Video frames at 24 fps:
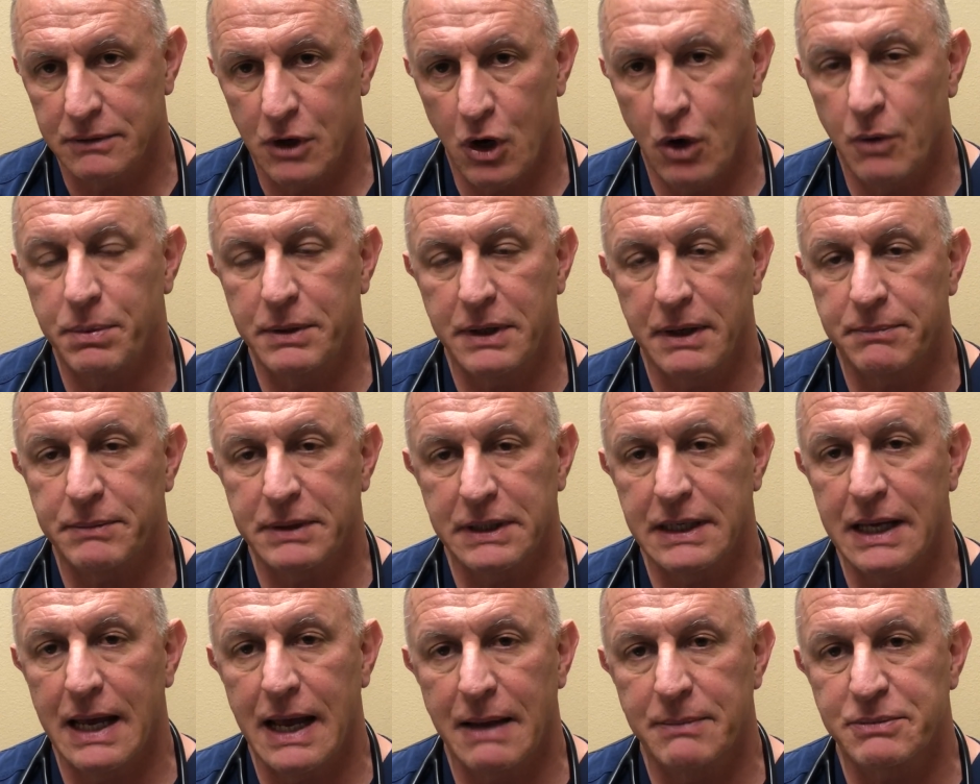open up the
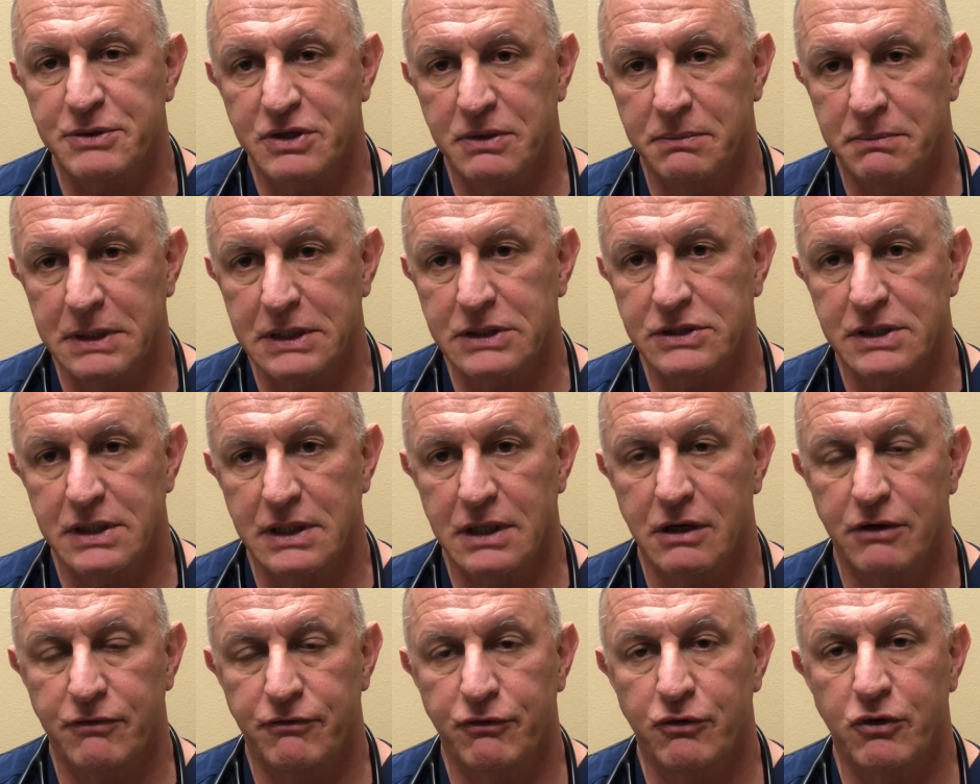capsule, mix it
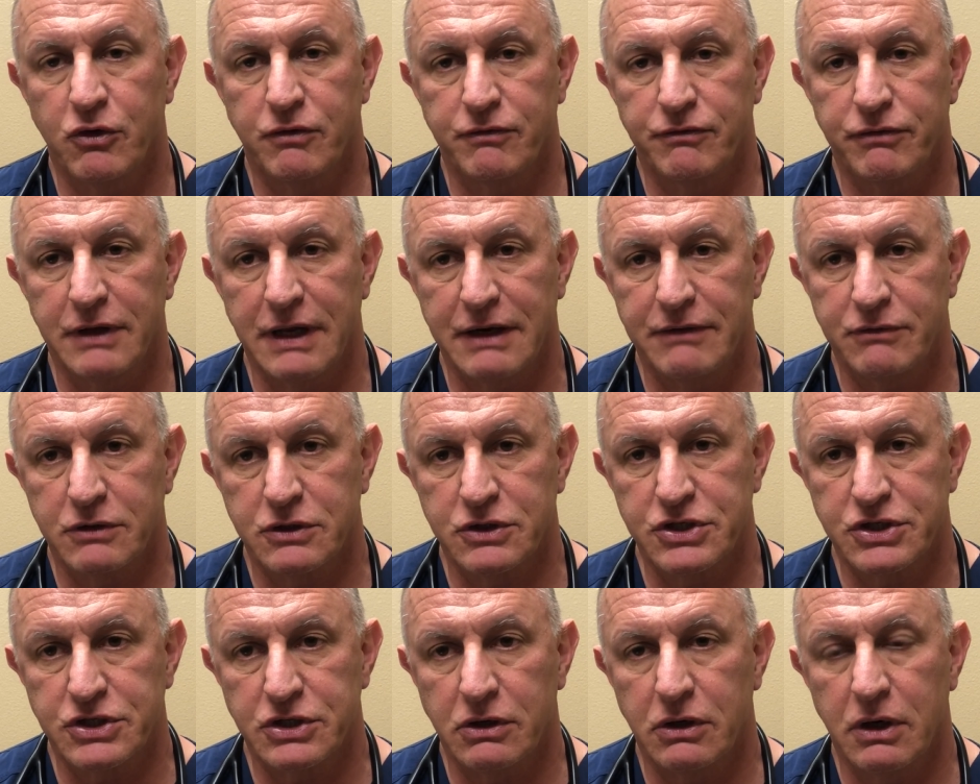in a
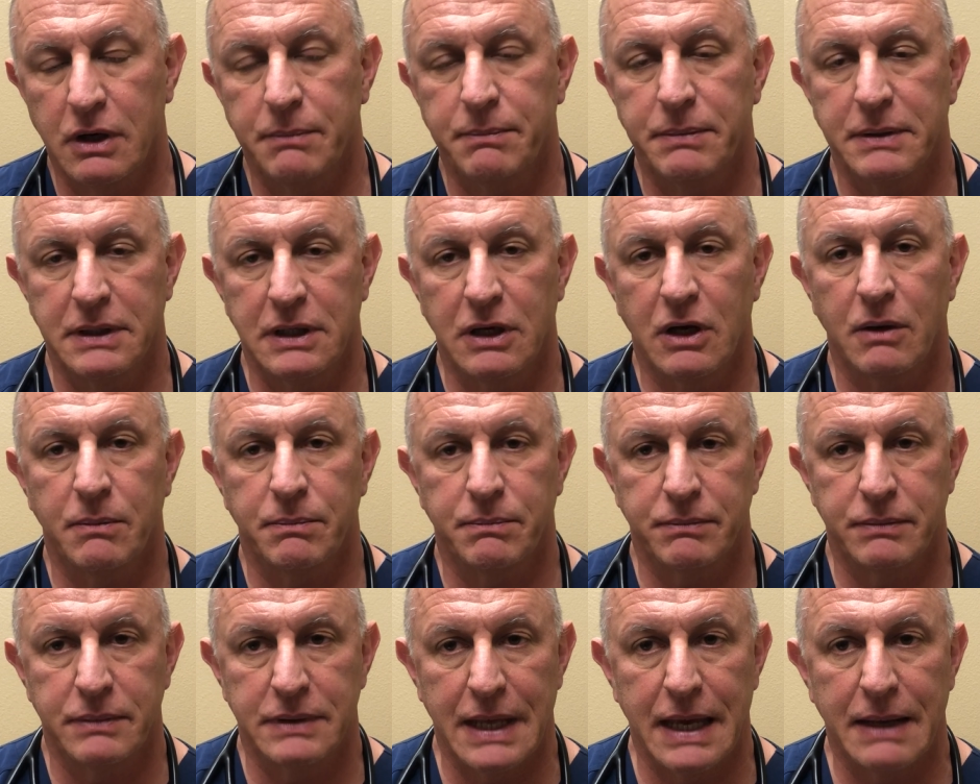fruit-flavored syrup, and
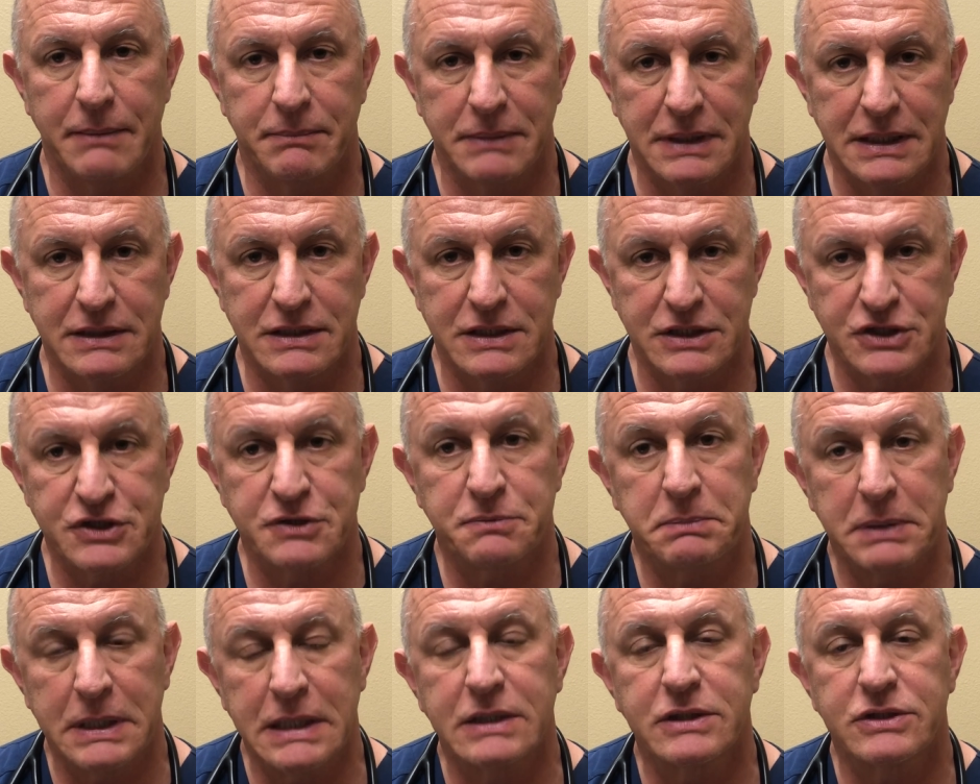help that be
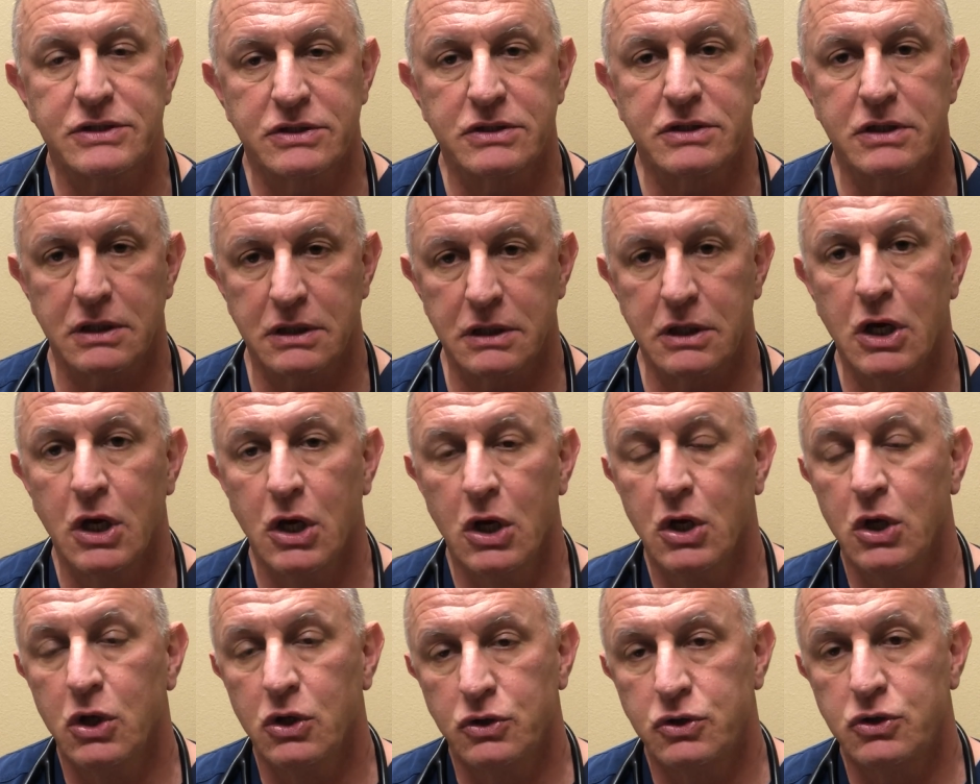dispensed
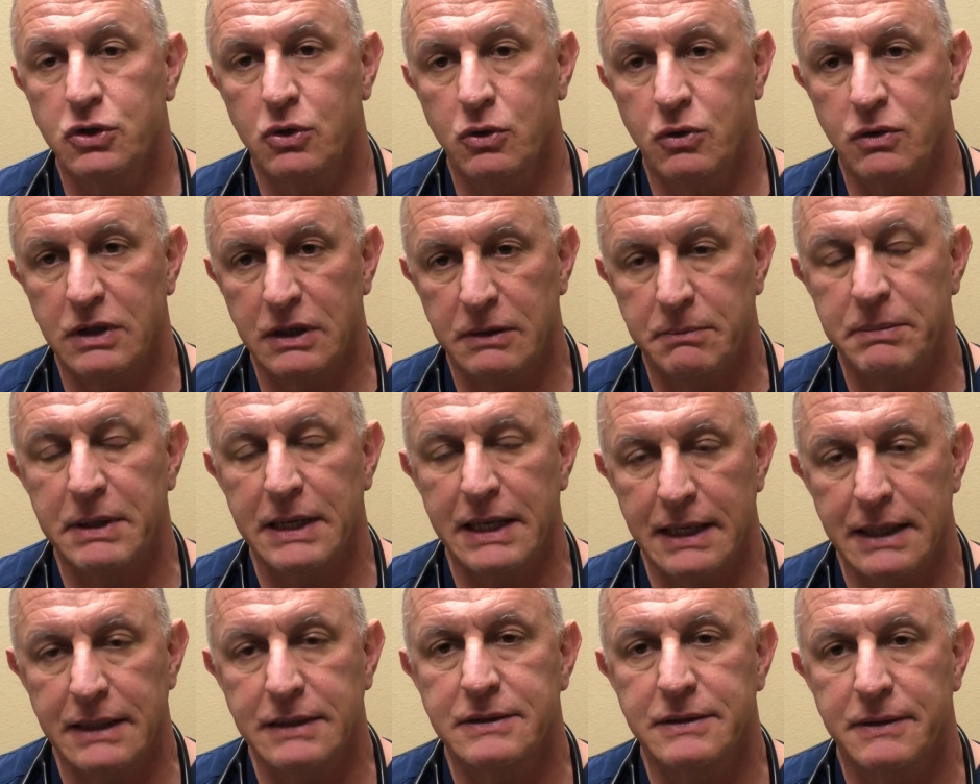to the
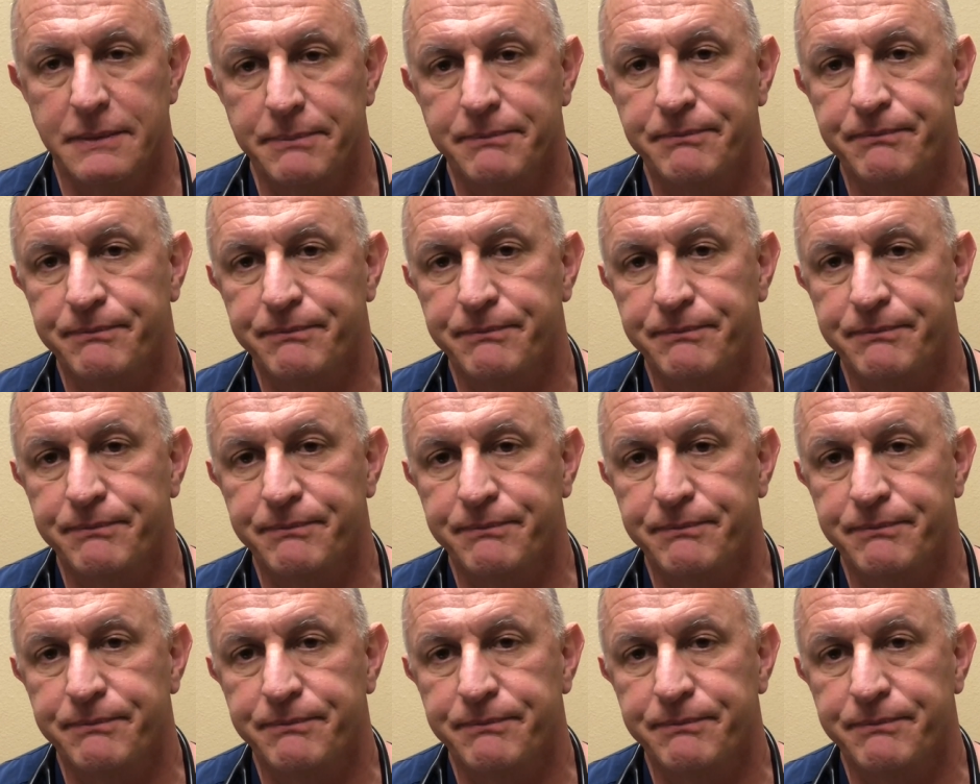pet.